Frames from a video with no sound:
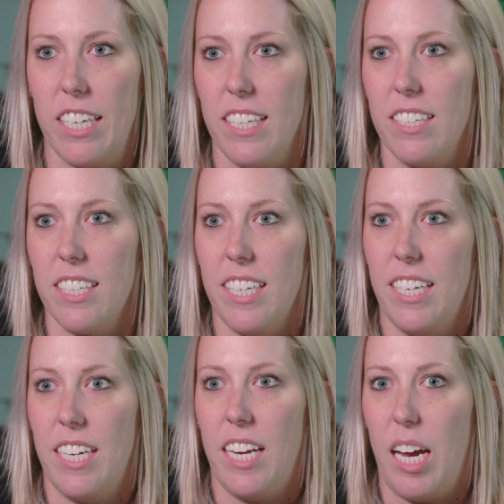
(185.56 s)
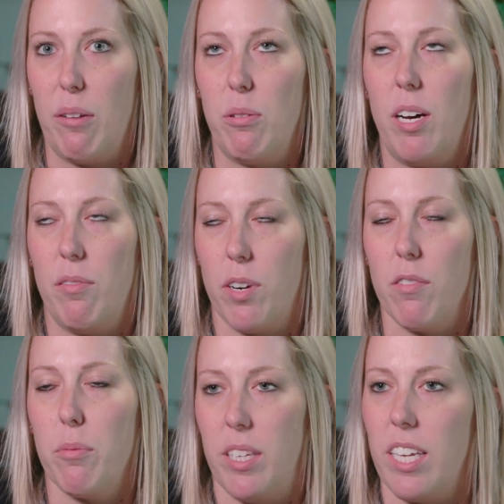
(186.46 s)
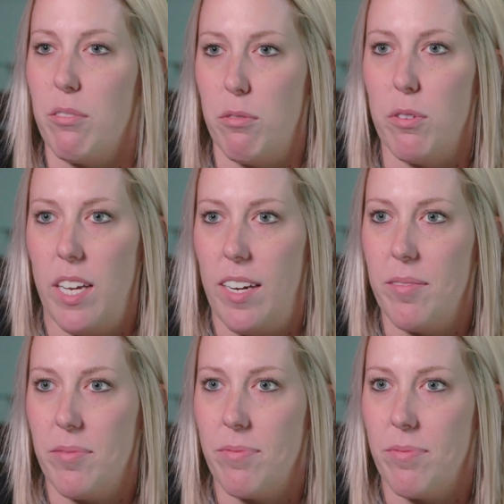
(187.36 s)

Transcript: and I will forever be thankful for that.